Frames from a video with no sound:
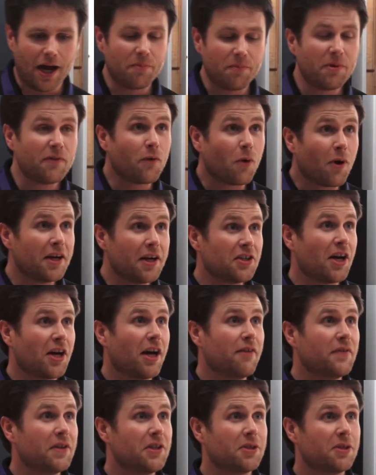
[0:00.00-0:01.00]
Before I
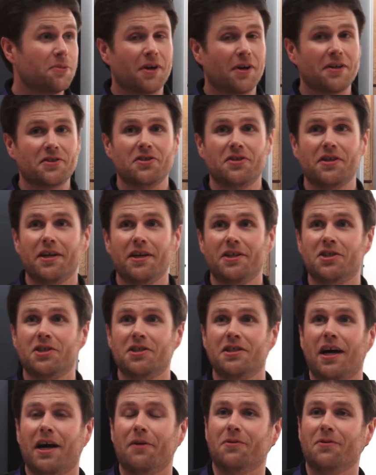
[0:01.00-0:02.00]
dive into the
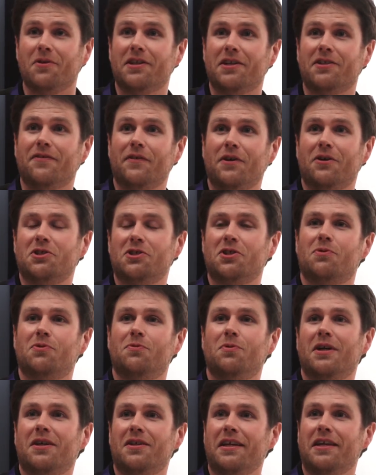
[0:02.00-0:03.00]
presentation, I would like to just
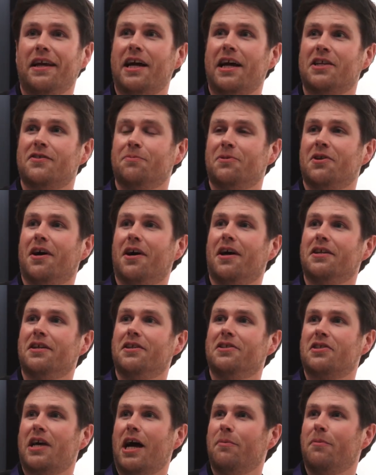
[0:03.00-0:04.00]
quickly ask from the
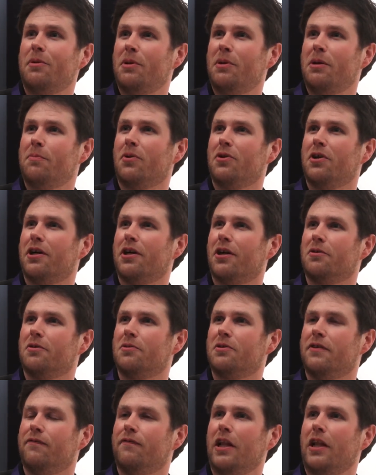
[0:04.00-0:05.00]
audience, how many people here
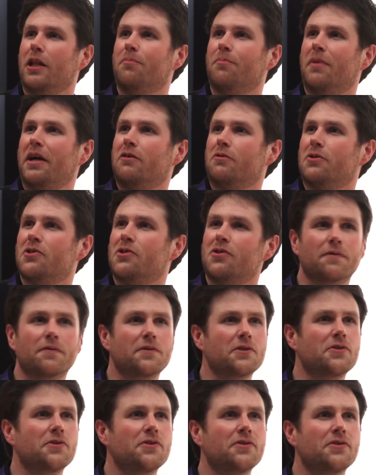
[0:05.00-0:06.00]
develop
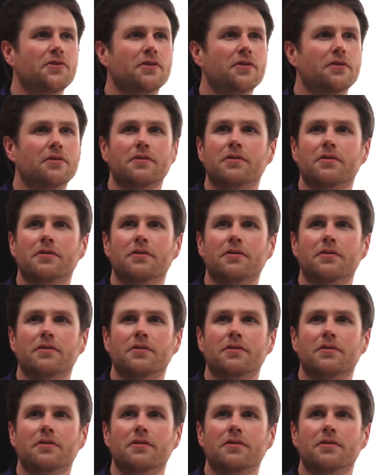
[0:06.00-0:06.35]
microservices?